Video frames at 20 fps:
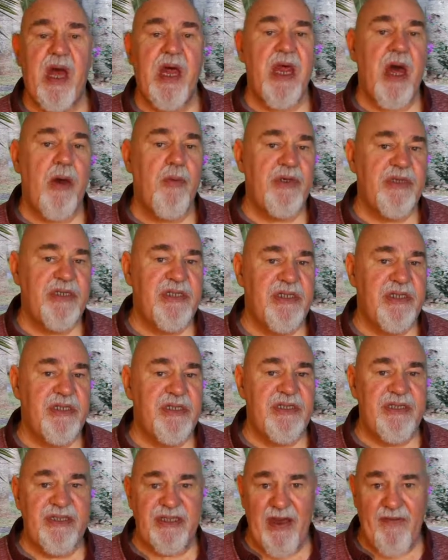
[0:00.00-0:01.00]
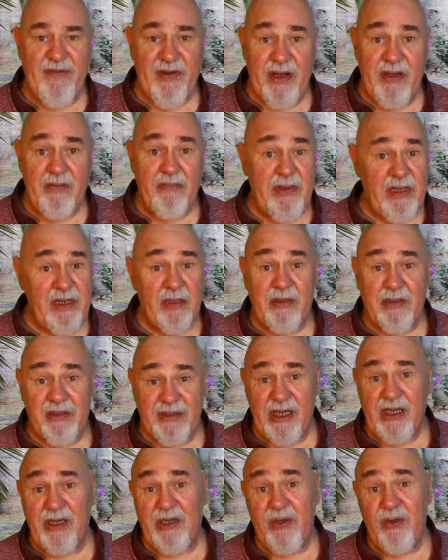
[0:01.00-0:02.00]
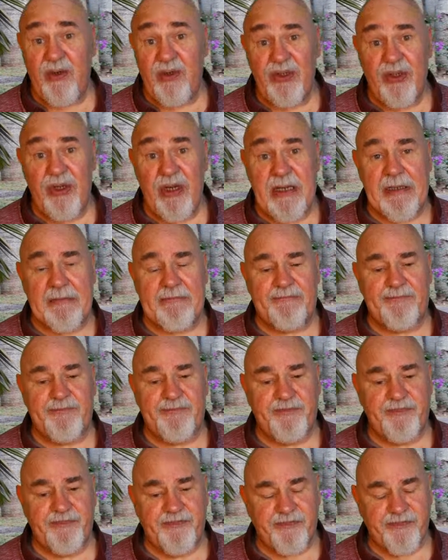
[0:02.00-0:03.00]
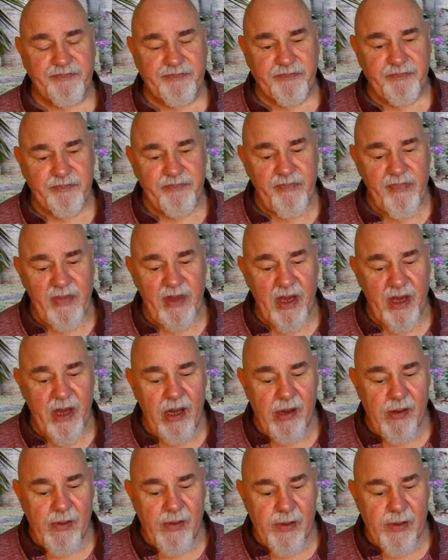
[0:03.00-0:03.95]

That was 7 meals I cooked on it.